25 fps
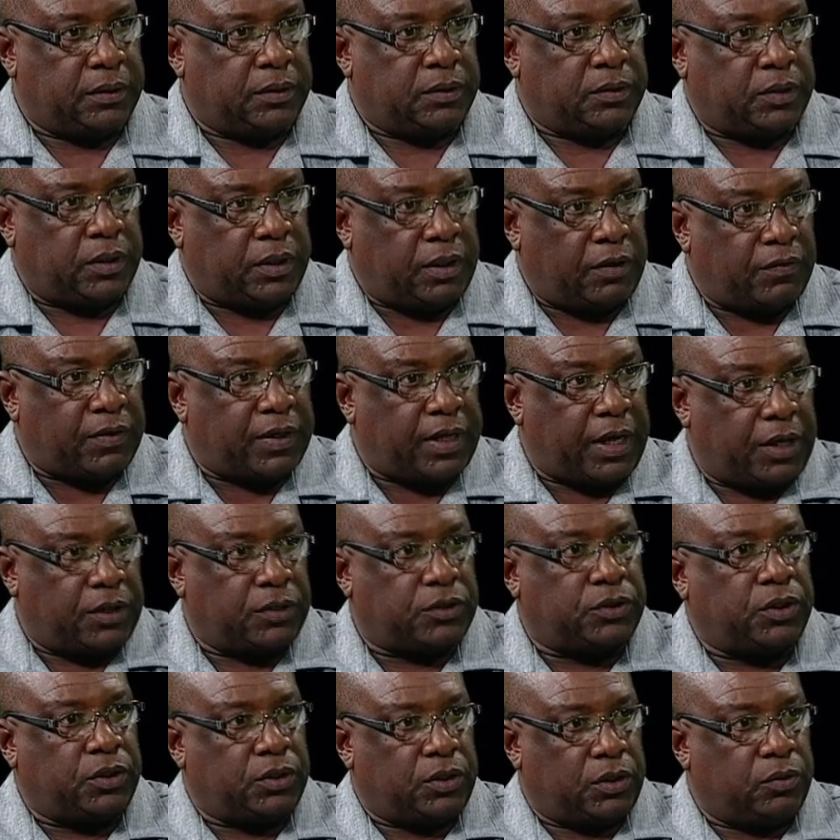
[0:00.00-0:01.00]
to give a
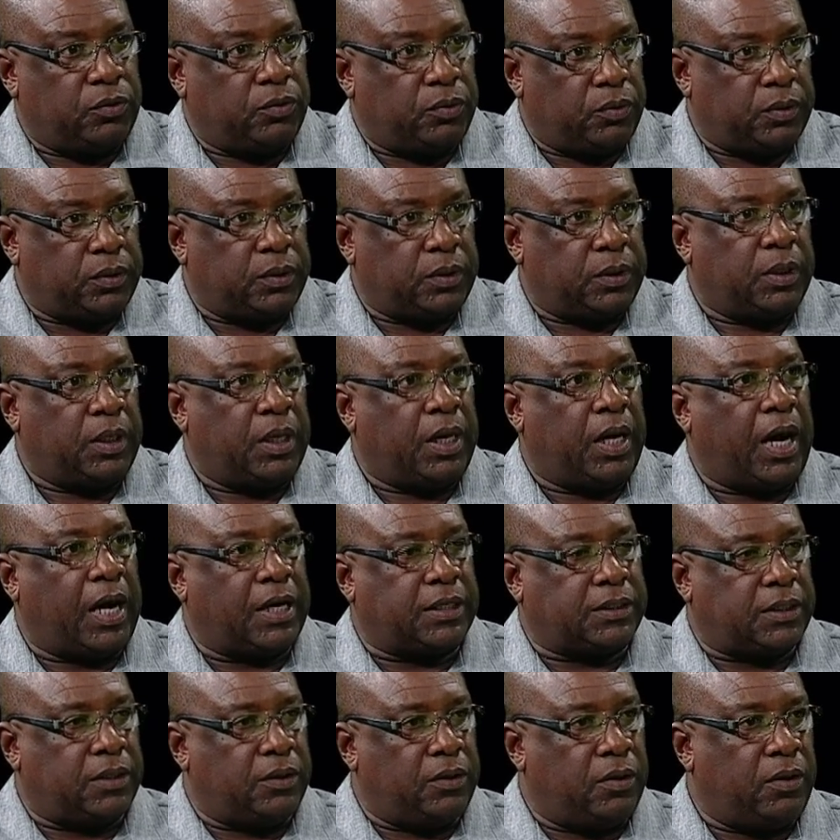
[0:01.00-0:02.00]
guarantee on the loan,
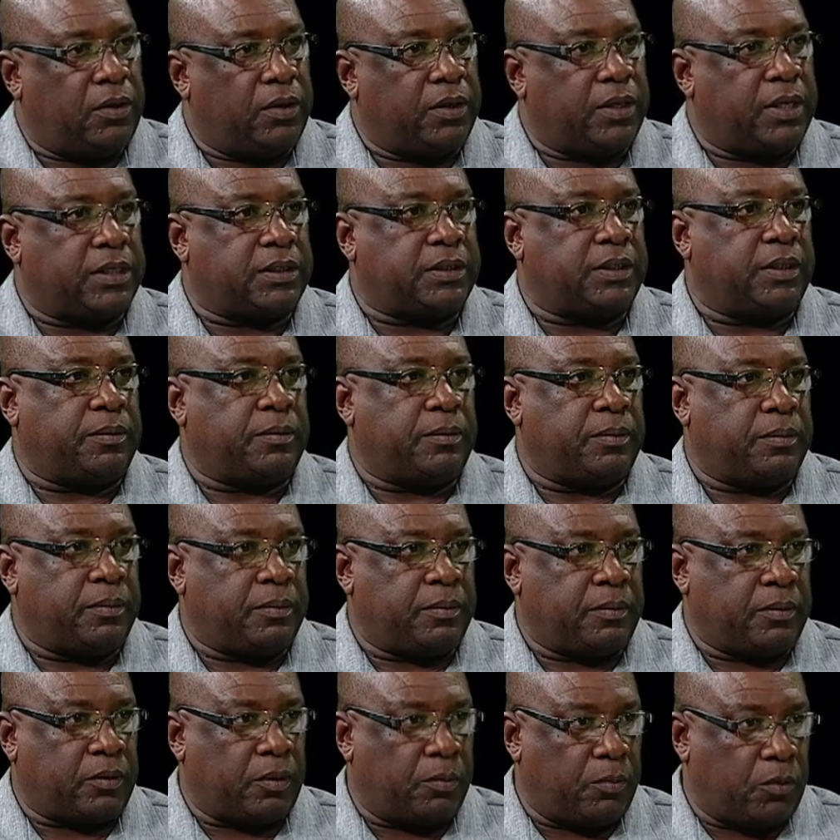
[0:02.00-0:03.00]
as long as the
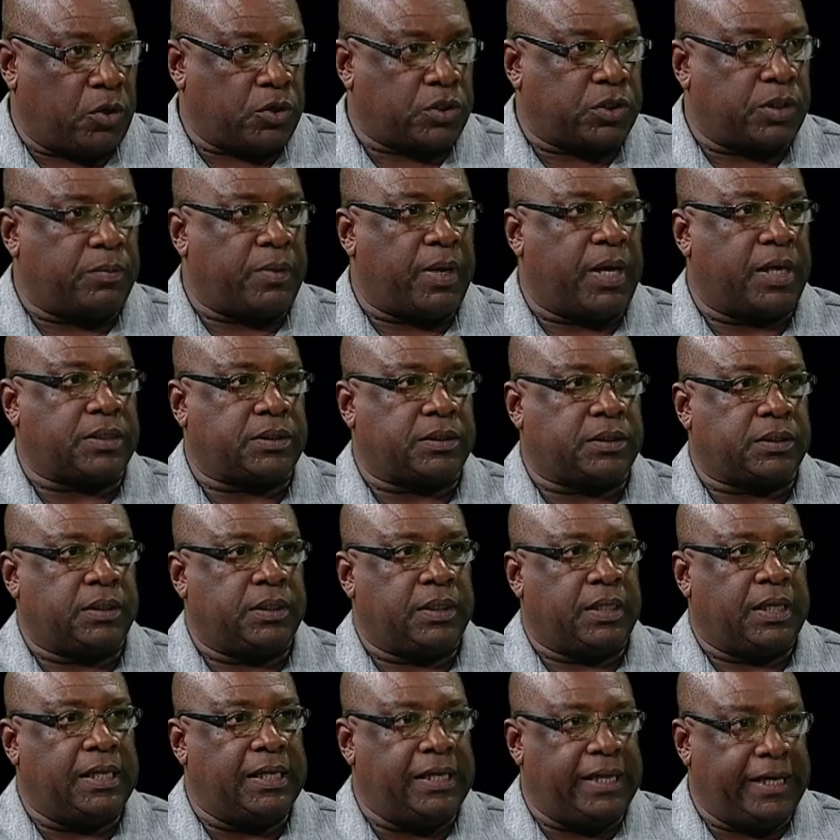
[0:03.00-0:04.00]
commercial banks
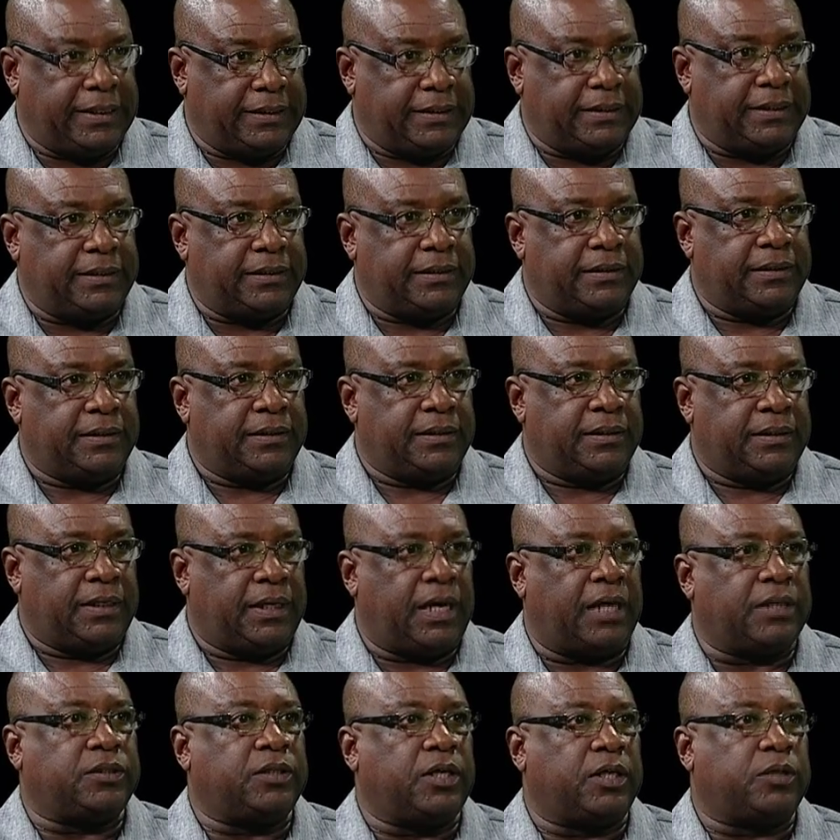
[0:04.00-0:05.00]
lend
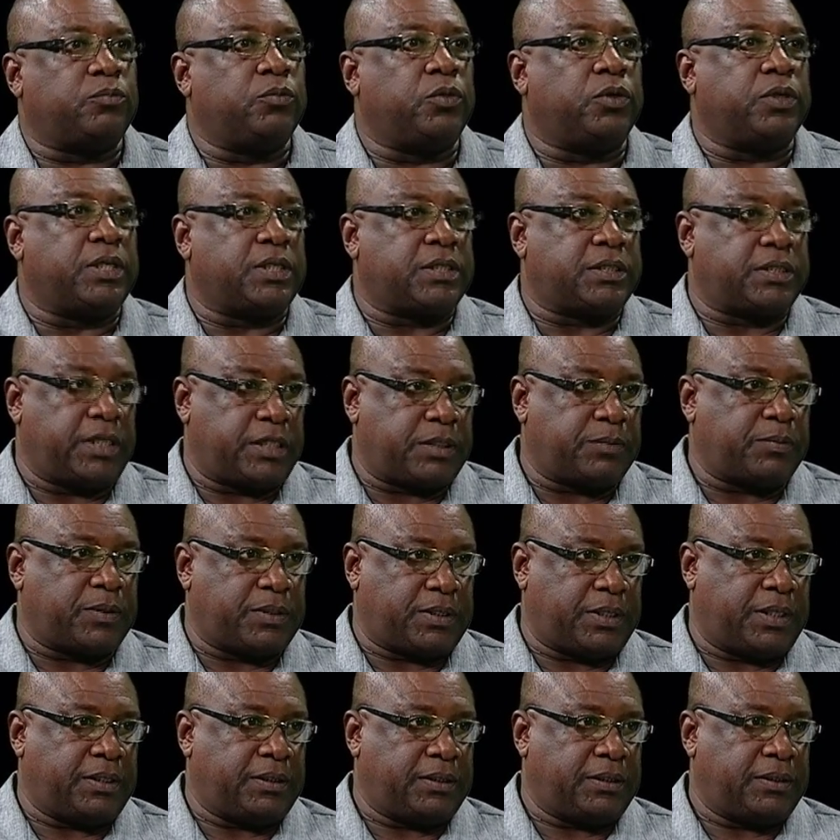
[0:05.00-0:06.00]
at not more than
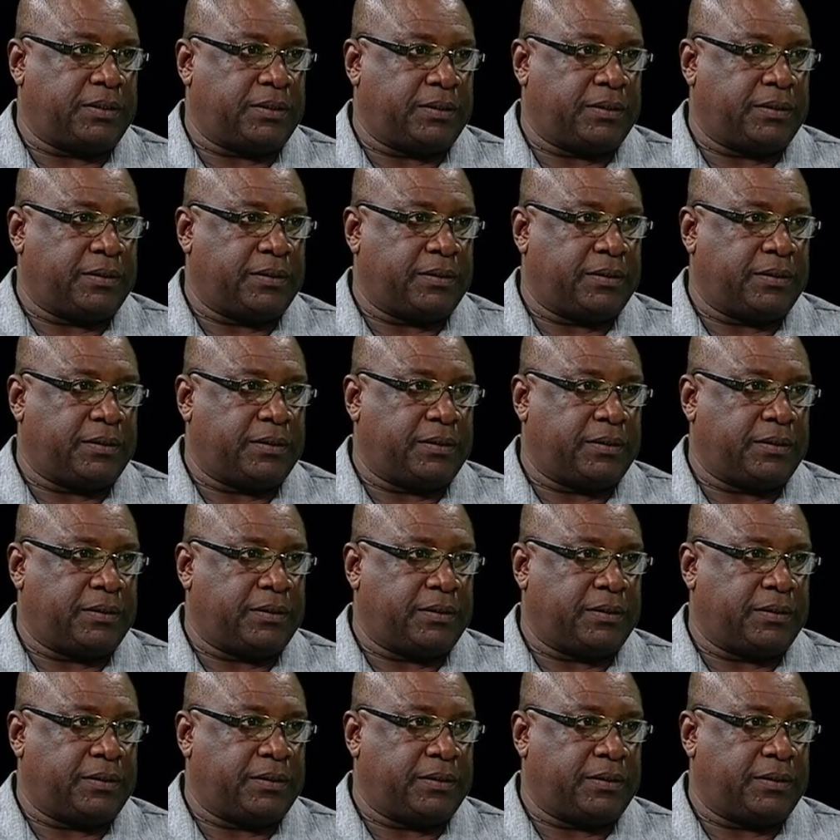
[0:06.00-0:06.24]
6%.